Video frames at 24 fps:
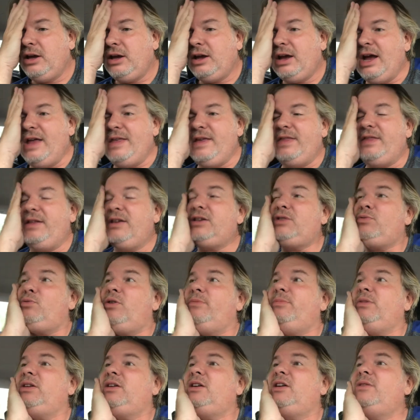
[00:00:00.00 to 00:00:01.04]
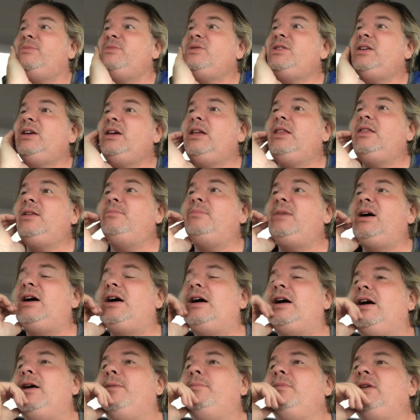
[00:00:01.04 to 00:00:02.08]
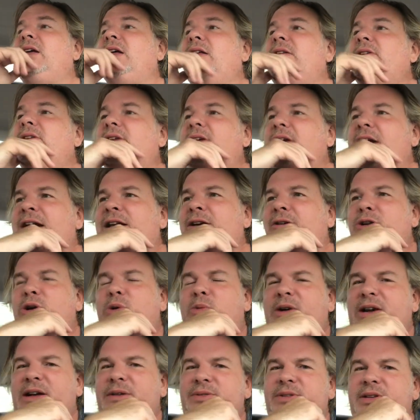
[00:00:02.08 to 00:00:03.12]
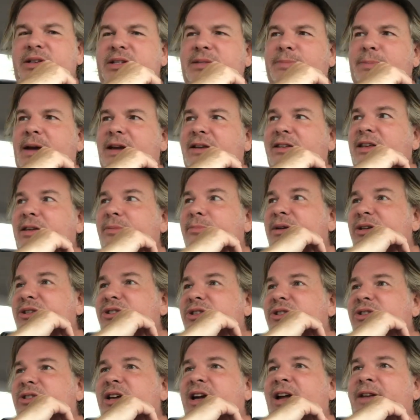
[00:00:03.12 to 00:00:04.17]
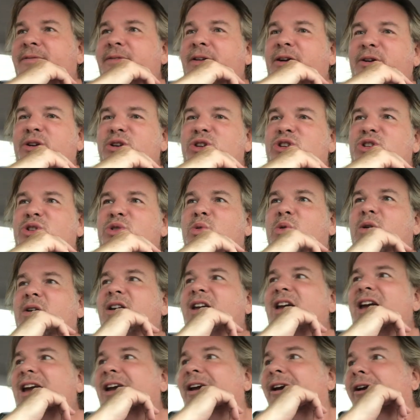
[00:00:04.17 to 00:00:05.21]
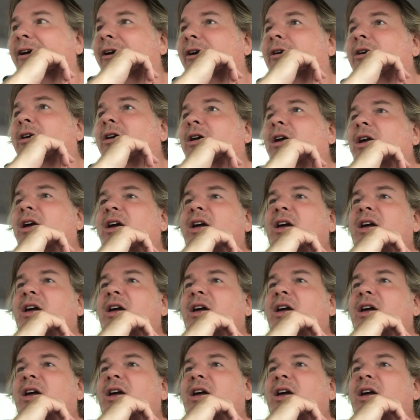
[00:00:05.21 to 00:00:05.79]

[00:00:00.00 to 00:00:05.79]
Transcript: And then this woman comes in, the mom, and I don't know what I was expecting, but she's got very short hair.